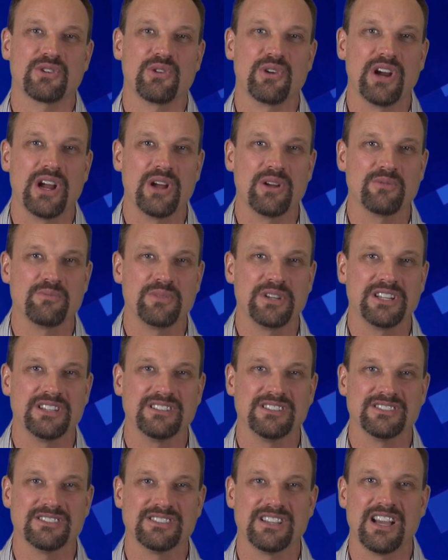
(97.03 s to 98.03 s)
crown being
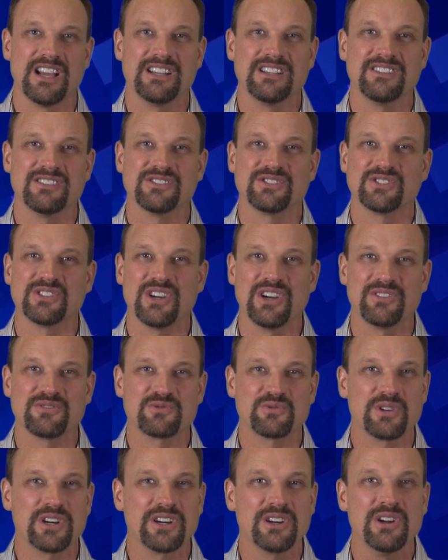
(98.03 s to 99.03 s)
designed in the
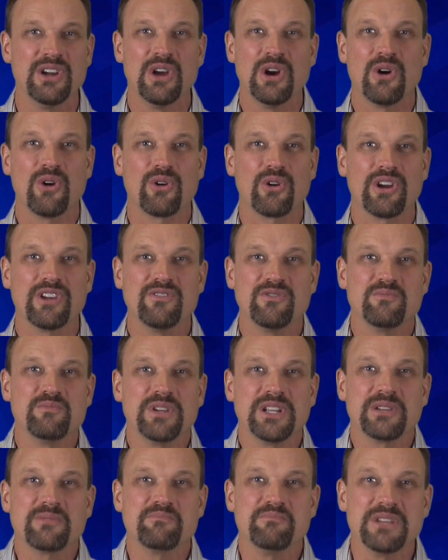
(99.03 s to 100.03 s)
software or even
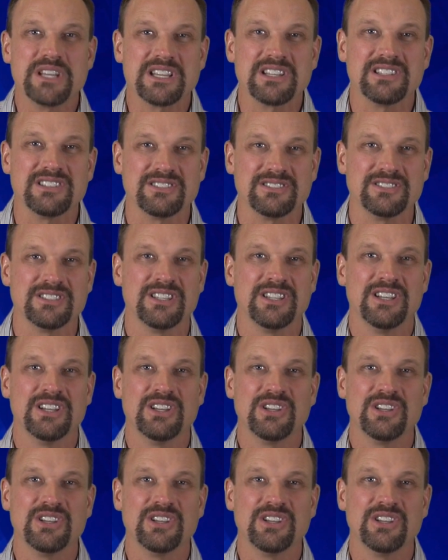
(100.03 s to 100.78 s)
being milled.